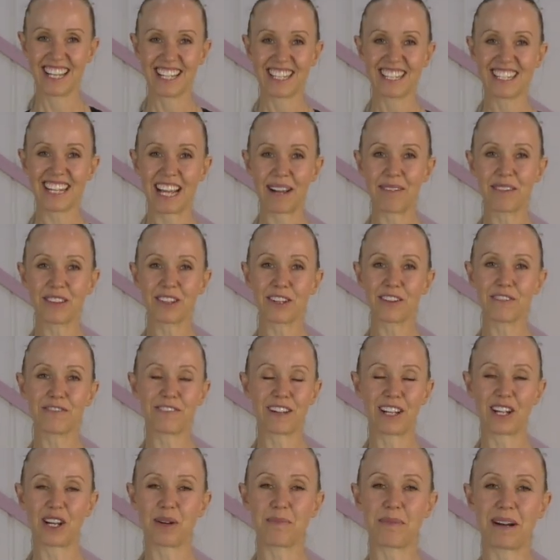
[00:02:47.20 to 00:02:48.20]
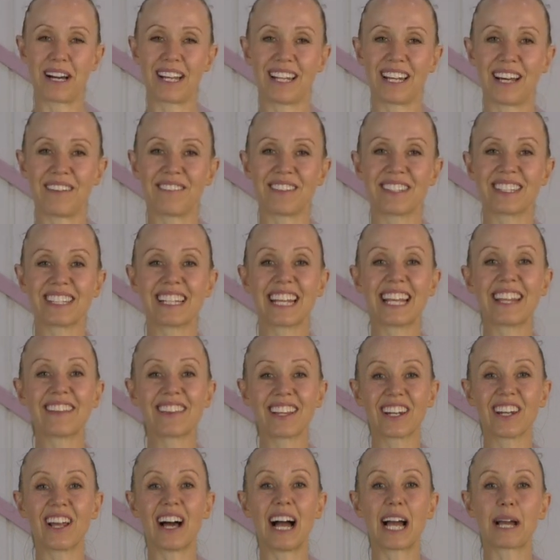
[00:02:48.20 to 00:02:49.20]
Share with your fellow barre lovers and
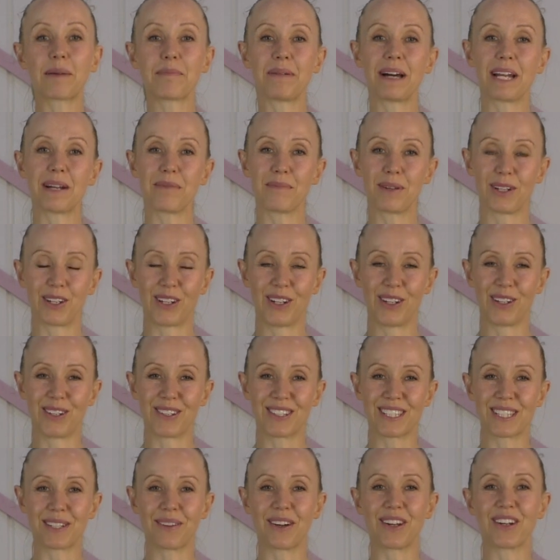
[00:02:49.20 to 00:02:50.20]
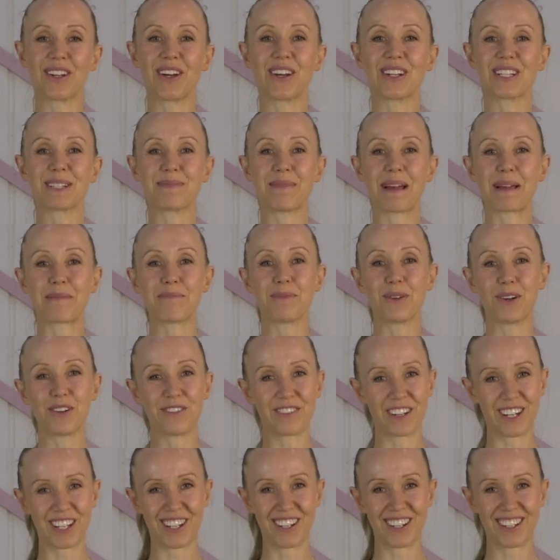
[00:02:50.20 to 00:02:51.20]
hit the like button below so I know to make
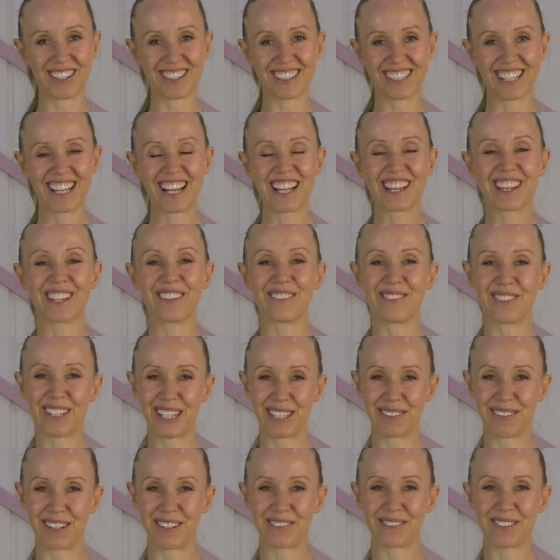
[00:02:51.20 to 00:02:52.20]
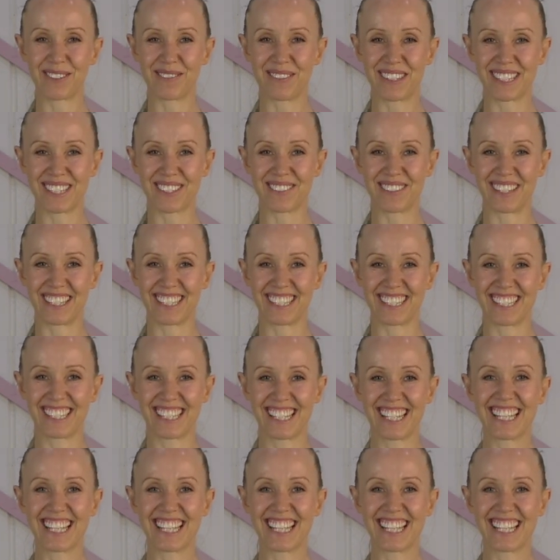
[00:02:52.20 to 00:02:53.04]
more videos that follow on from this one.